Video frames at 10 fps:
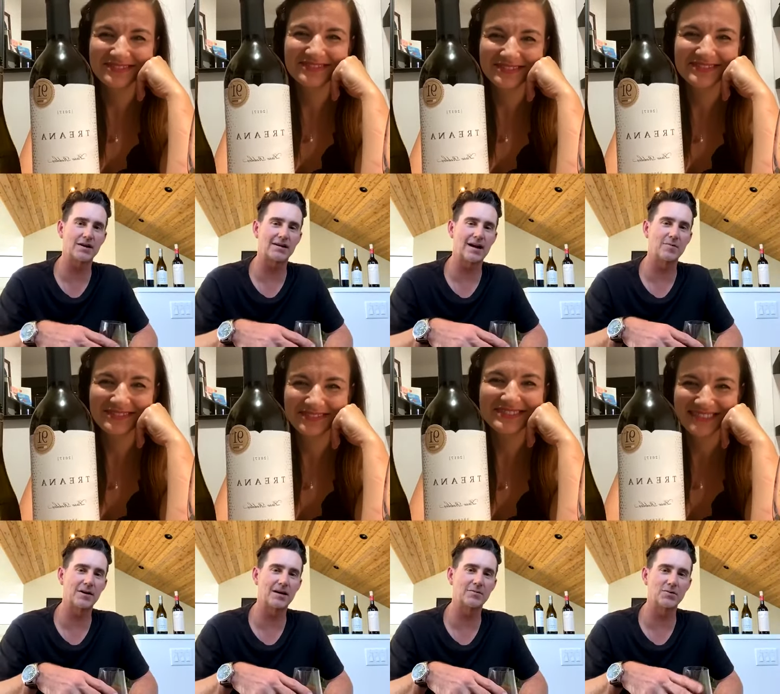
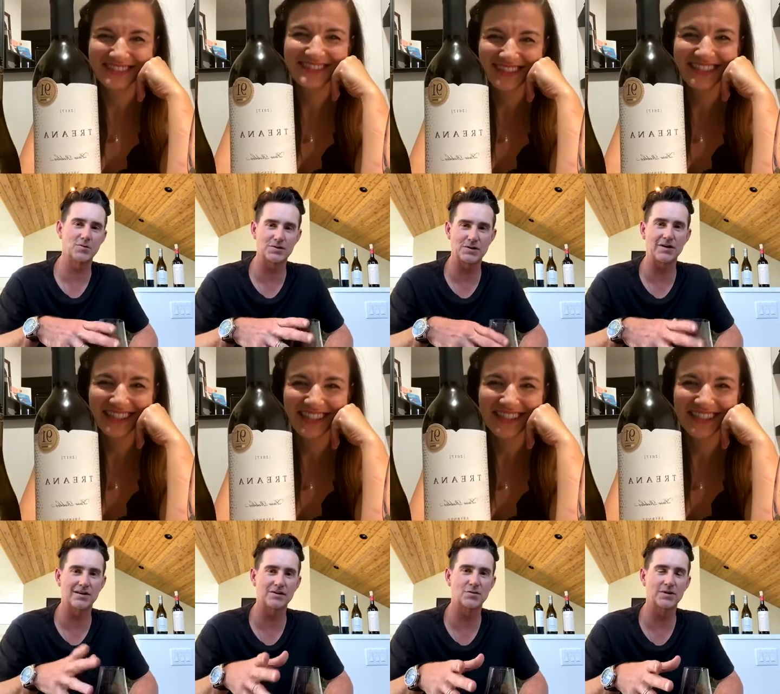Speaker 1: Cabernet, which we started
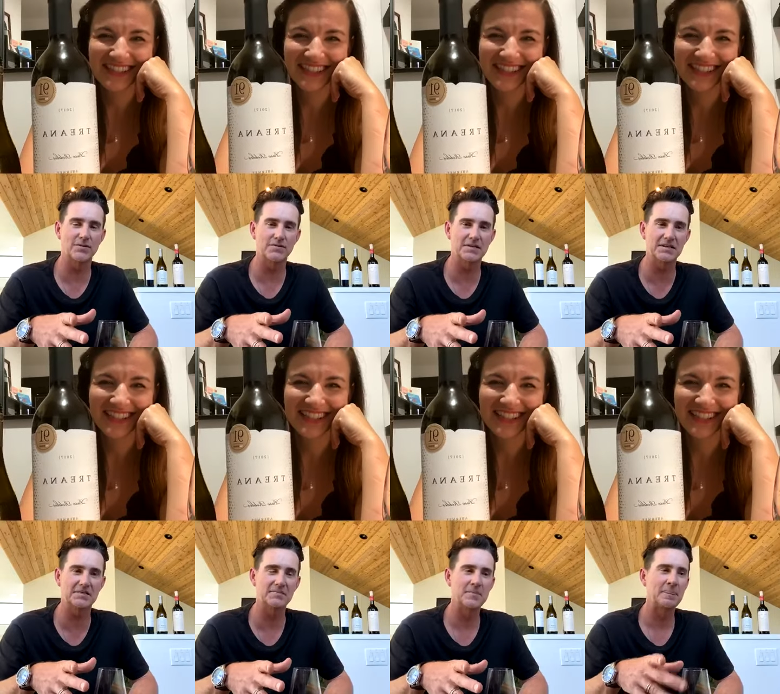in
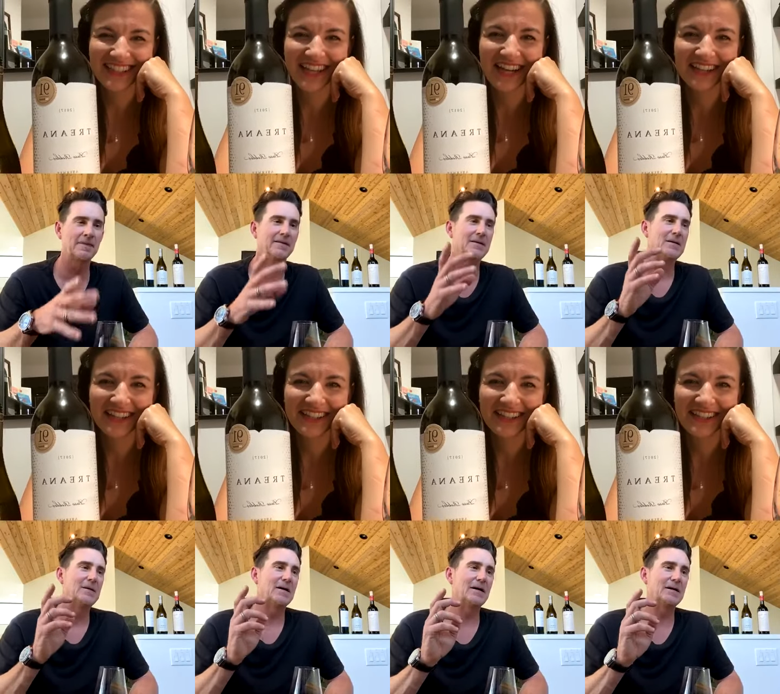2015. Yeah.
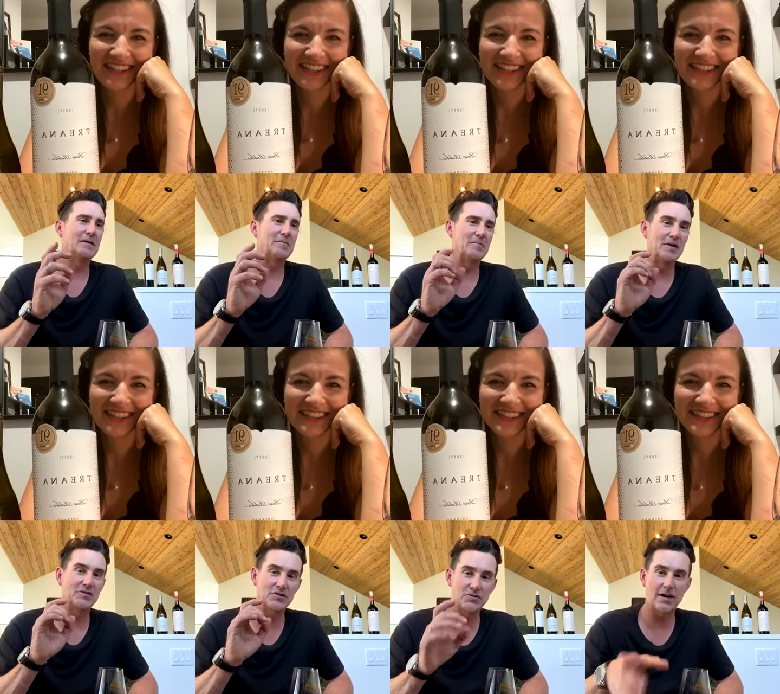Um, but the
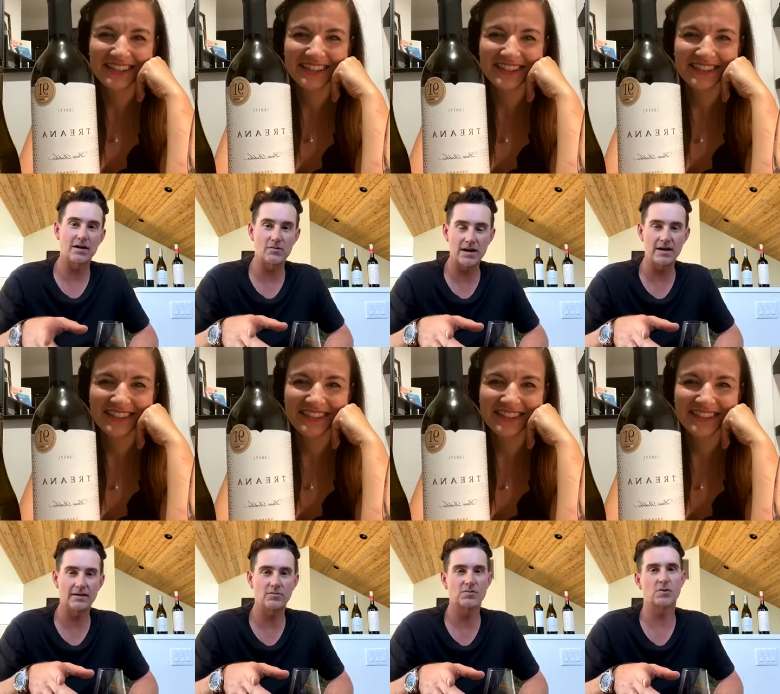Treana Red
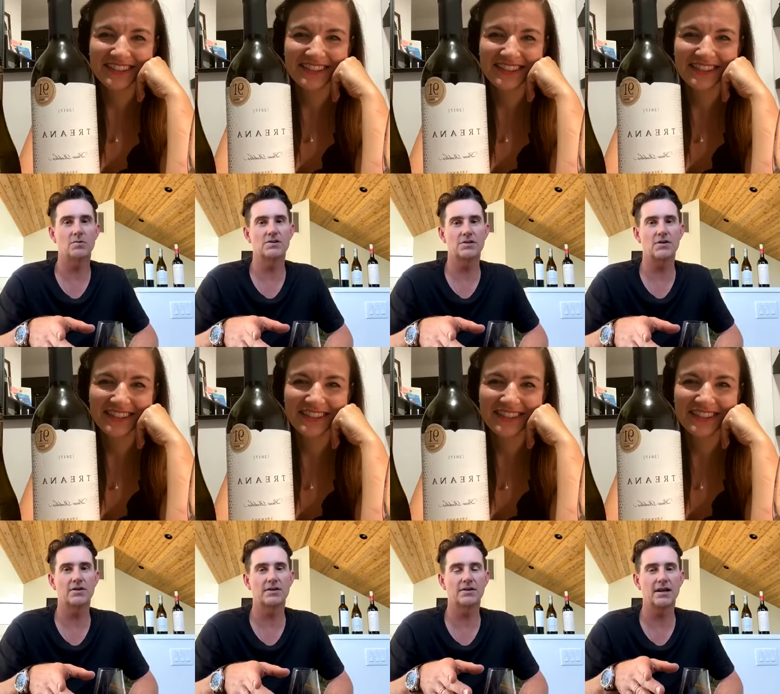was what we started
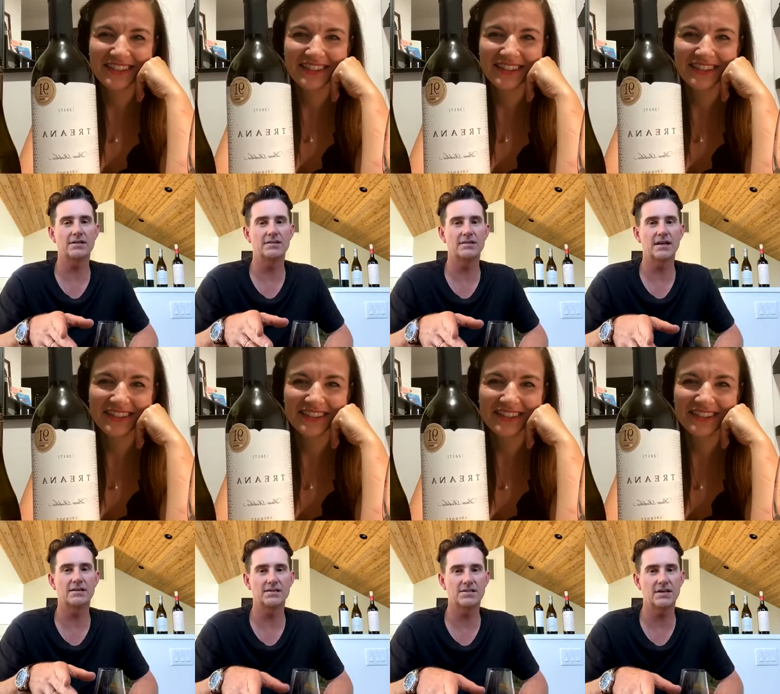in
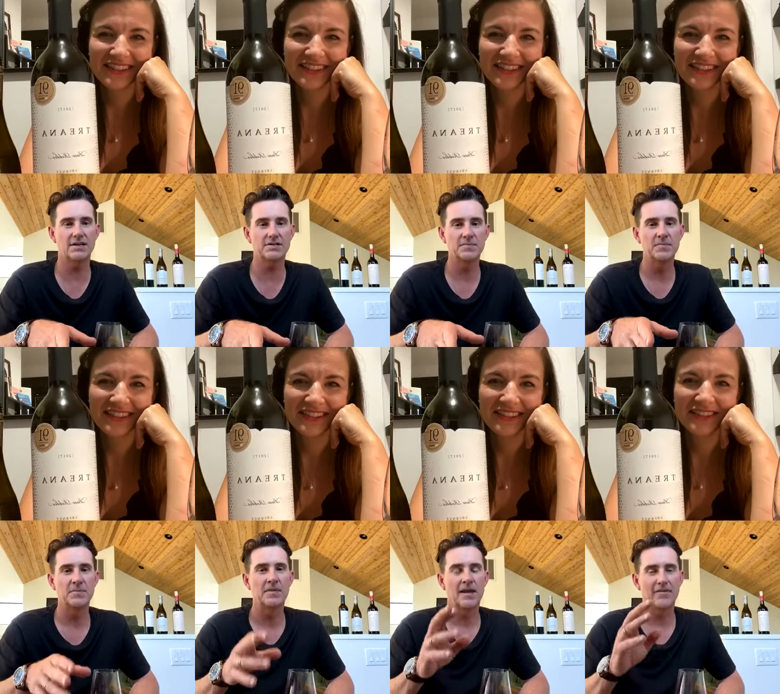1996,
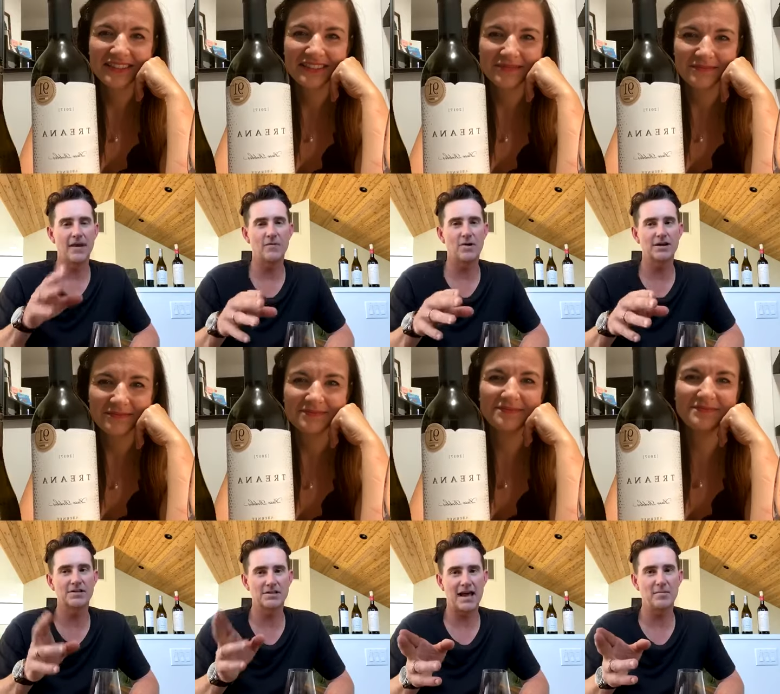and that wine
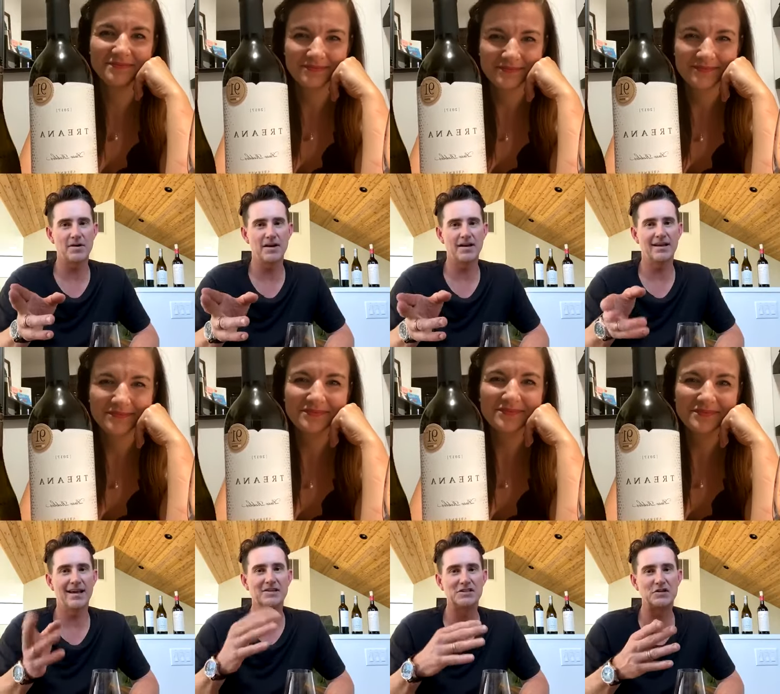is Cabernet
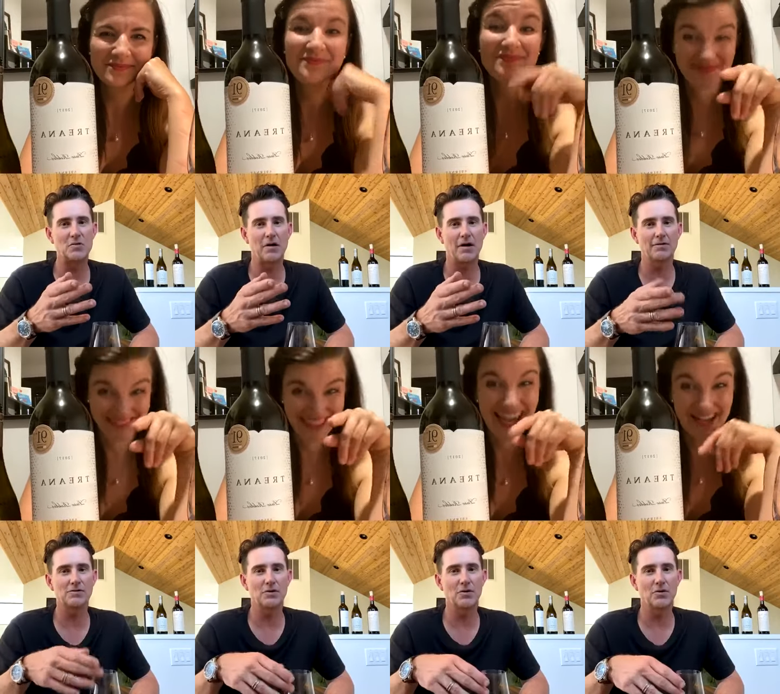and Syrah.
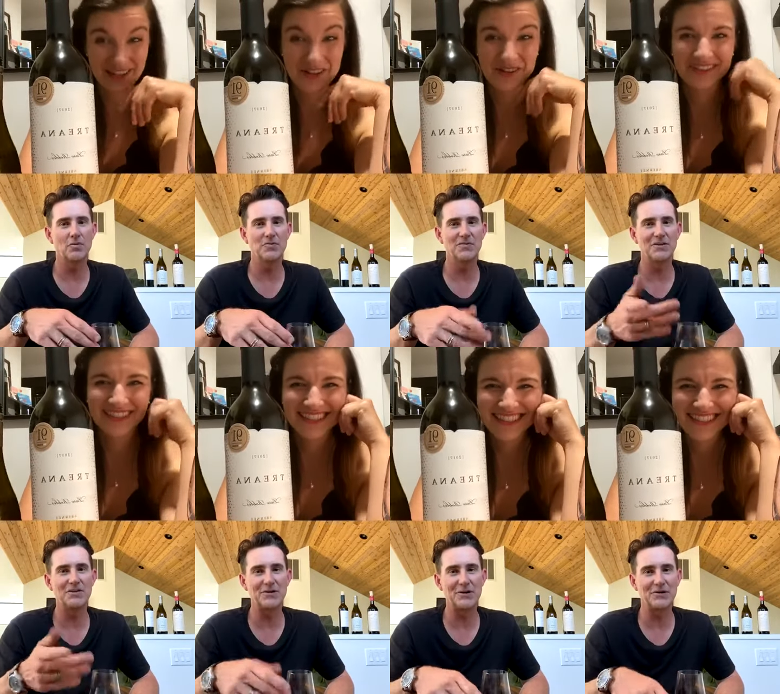So I know. There
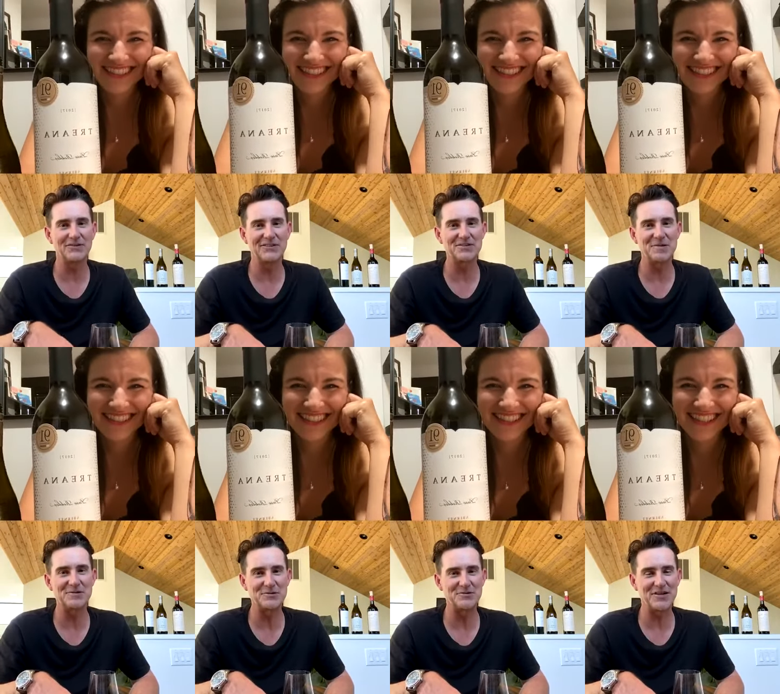you go. There's my
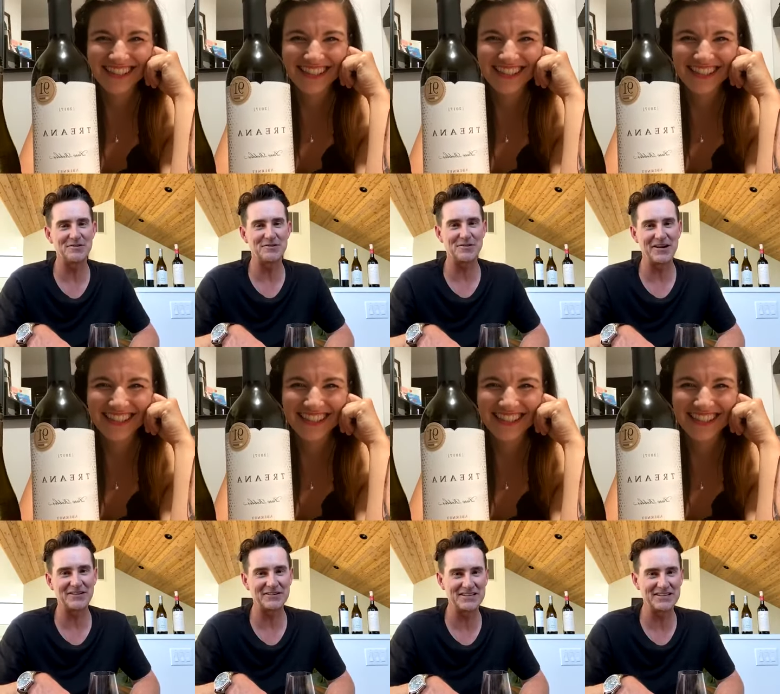two favorite varietals.